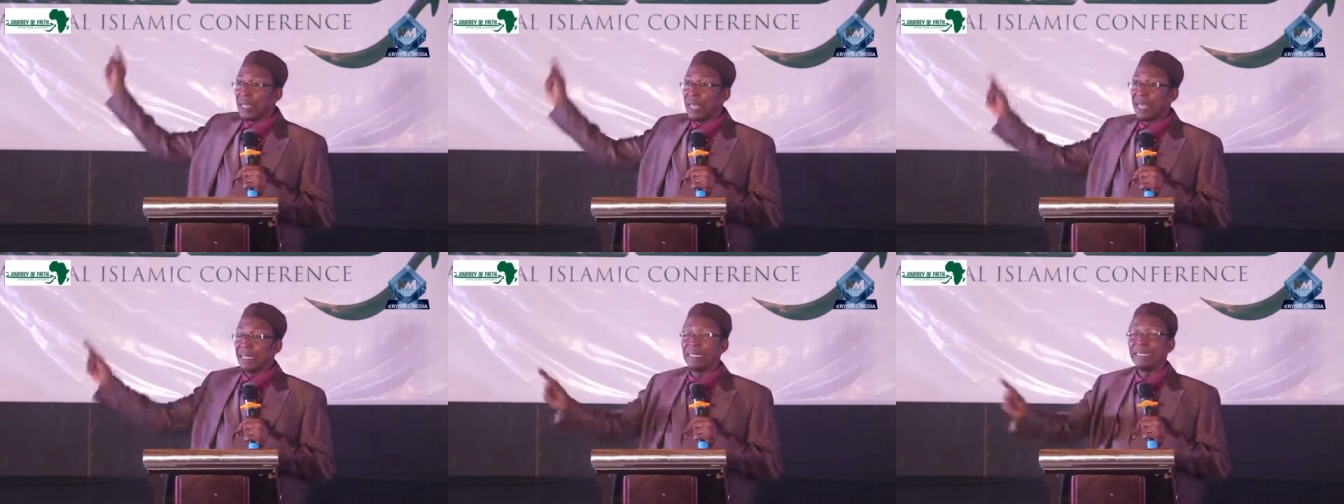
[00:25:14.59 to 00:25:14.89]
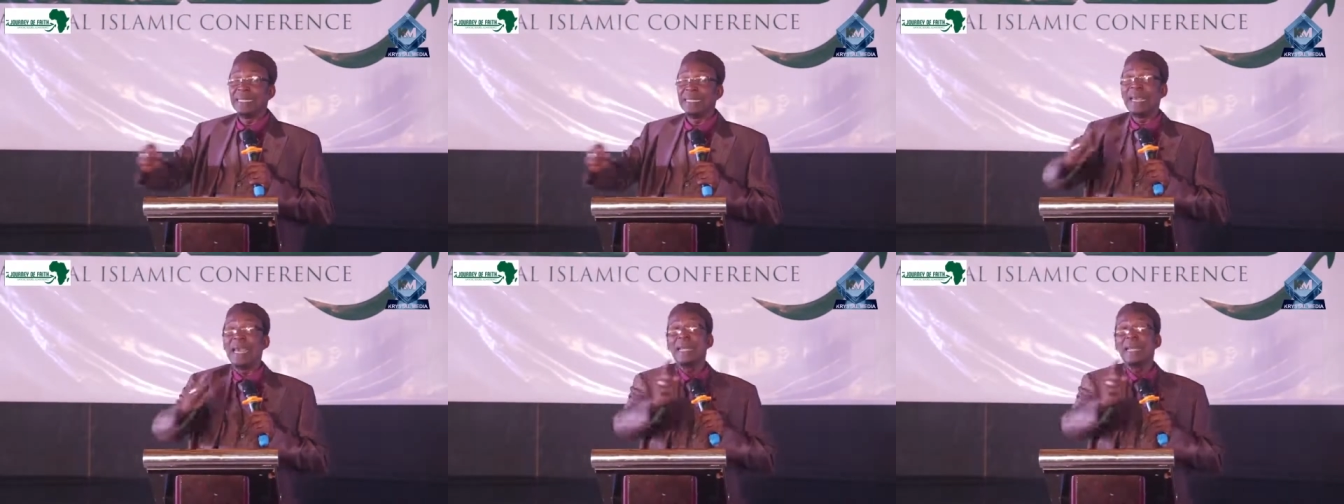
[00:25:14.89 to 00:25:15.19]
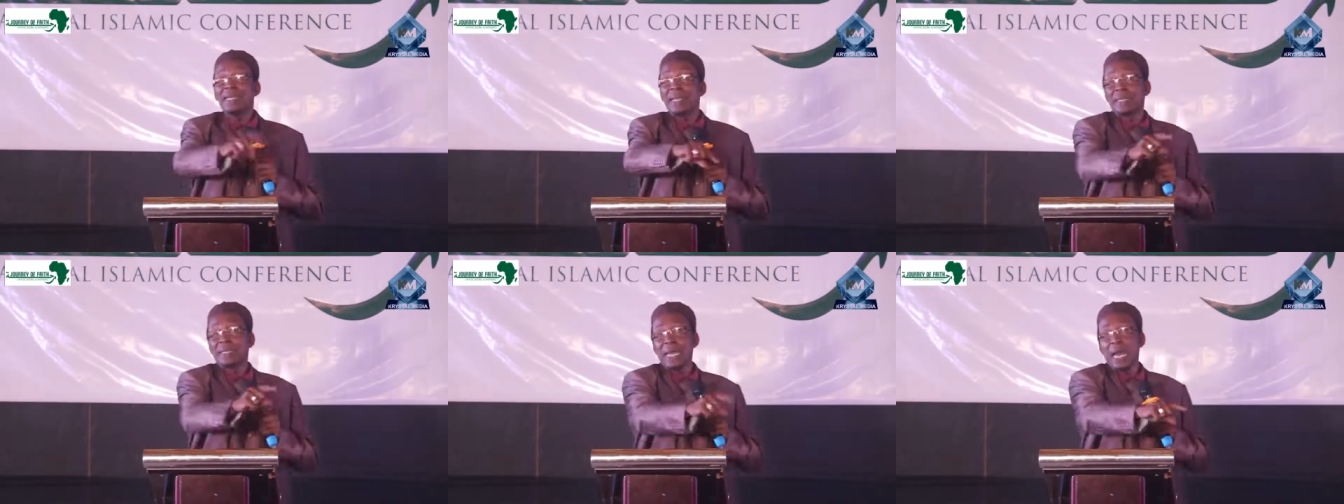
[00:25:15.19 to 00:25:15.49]
and he
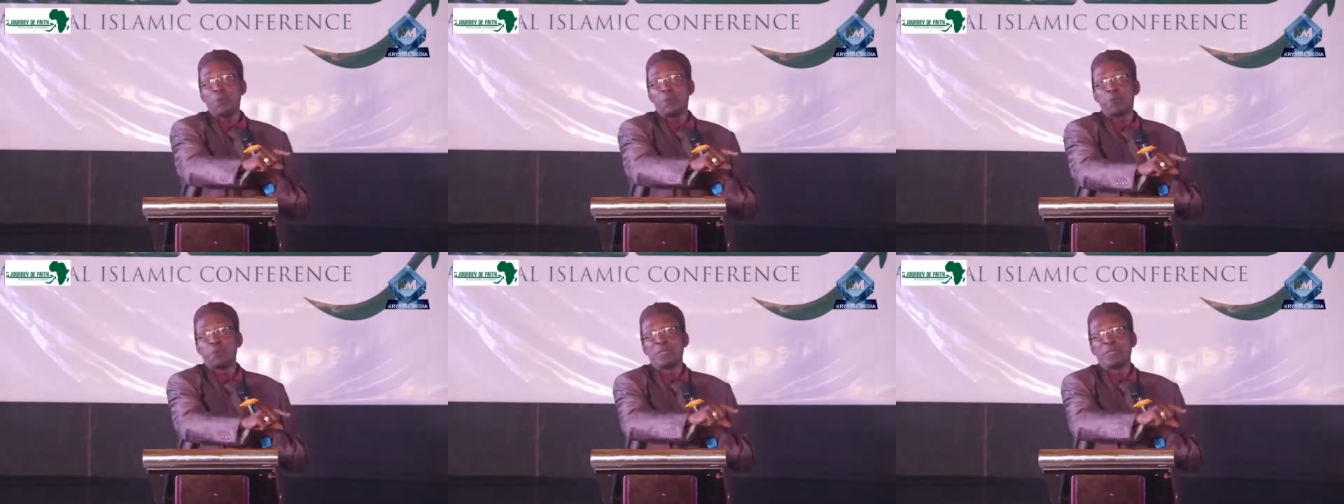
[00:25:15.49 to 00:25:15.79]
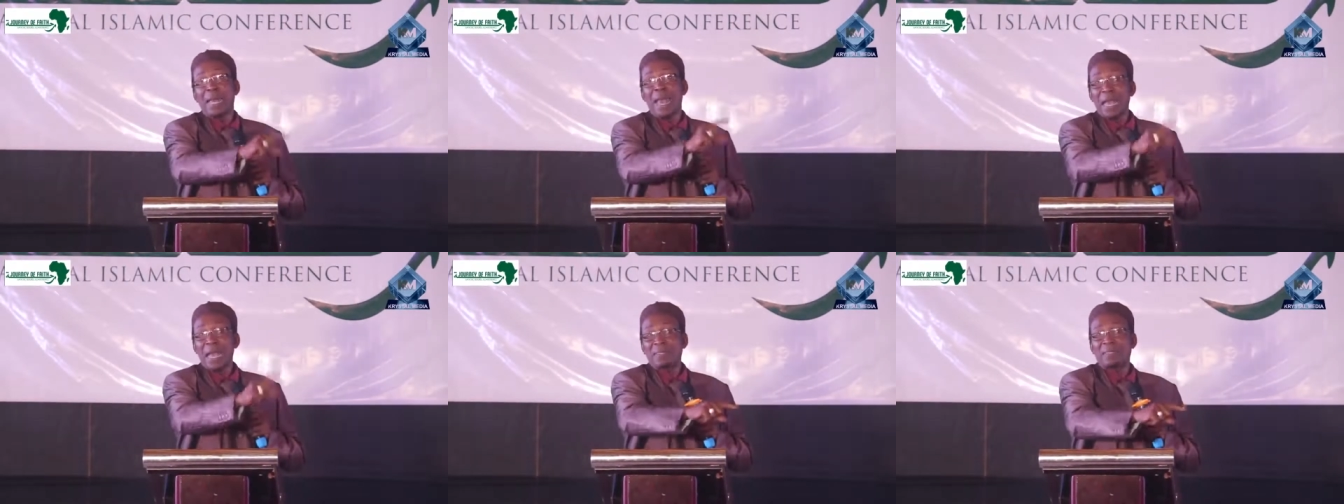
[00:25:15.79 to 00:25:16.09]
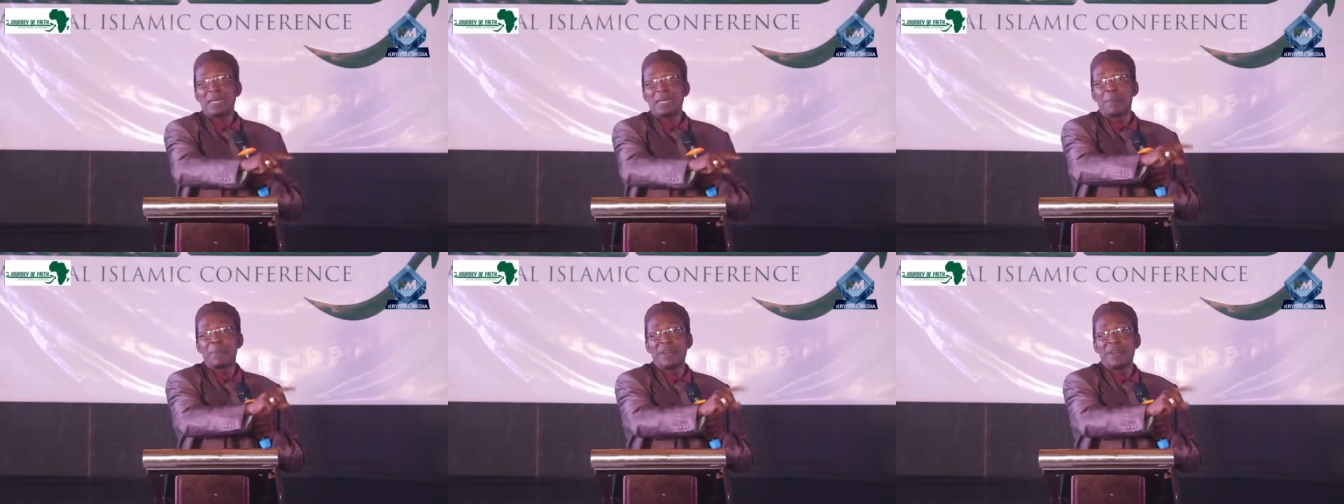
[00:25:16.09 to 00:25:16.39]
ended up with
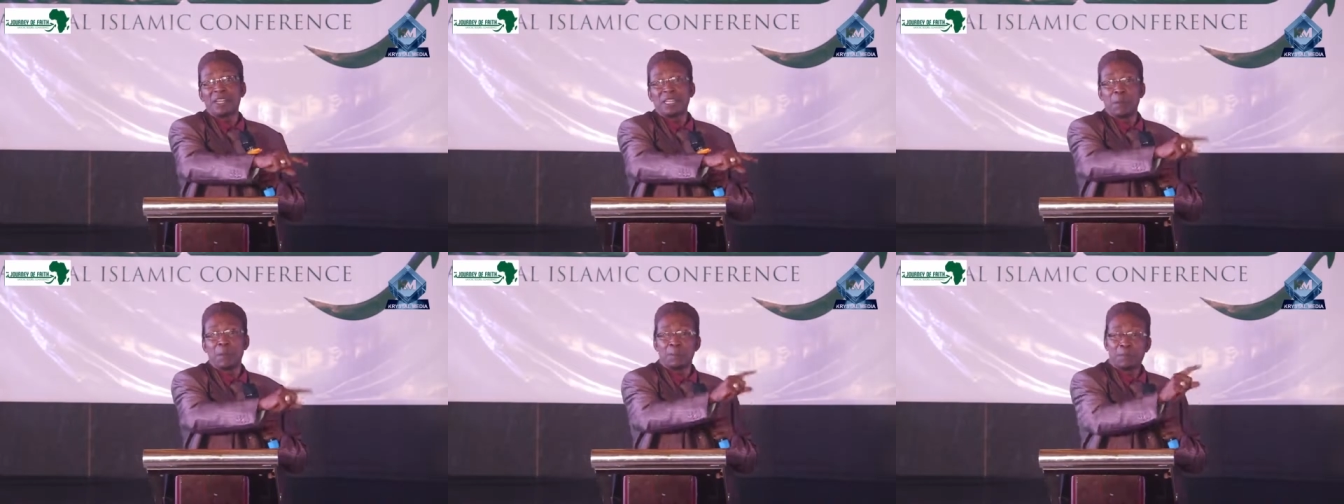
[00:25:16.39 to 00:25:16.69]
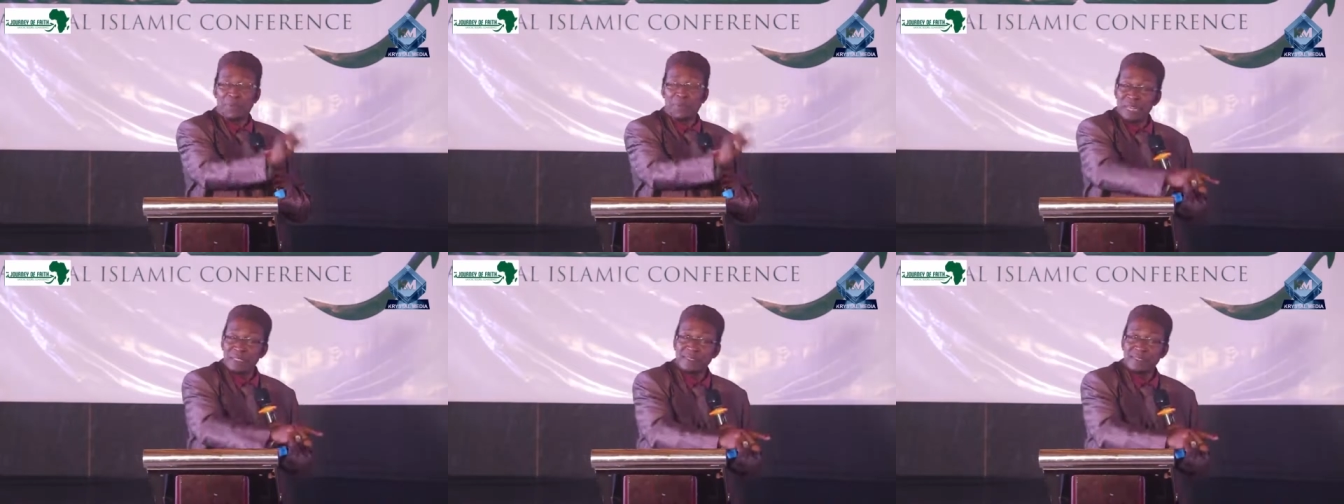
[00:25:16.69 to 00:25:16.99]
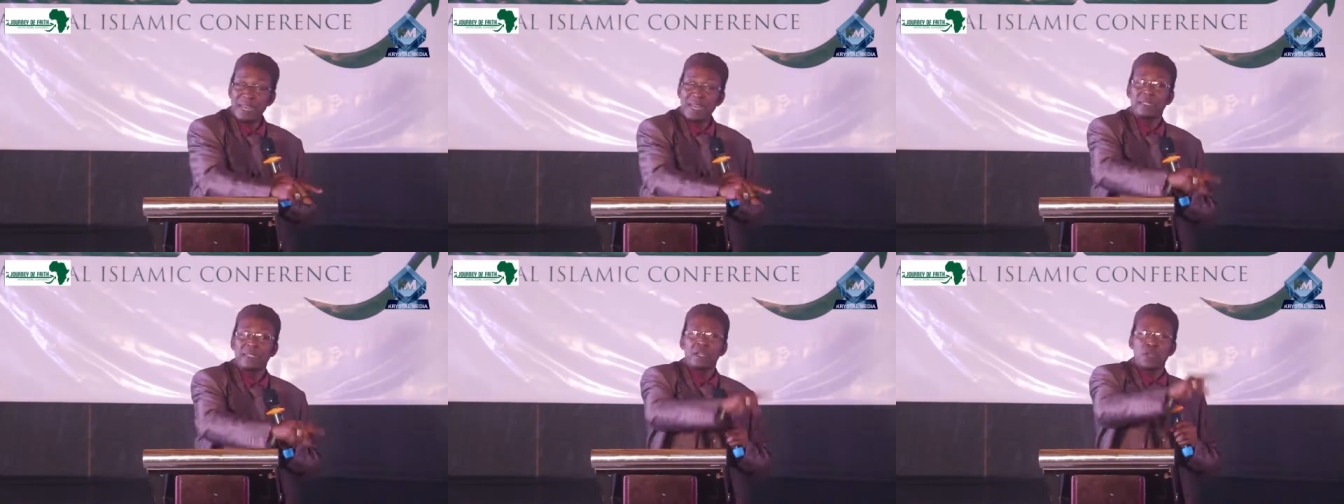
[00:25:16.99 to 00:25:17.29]
ex-American
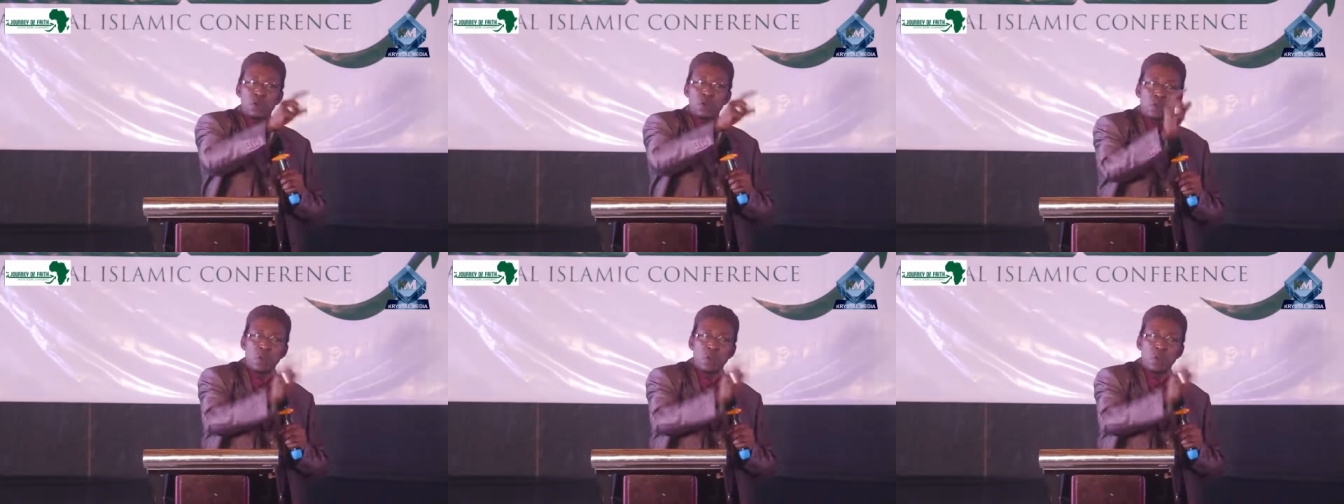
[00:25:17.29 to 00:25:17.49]
President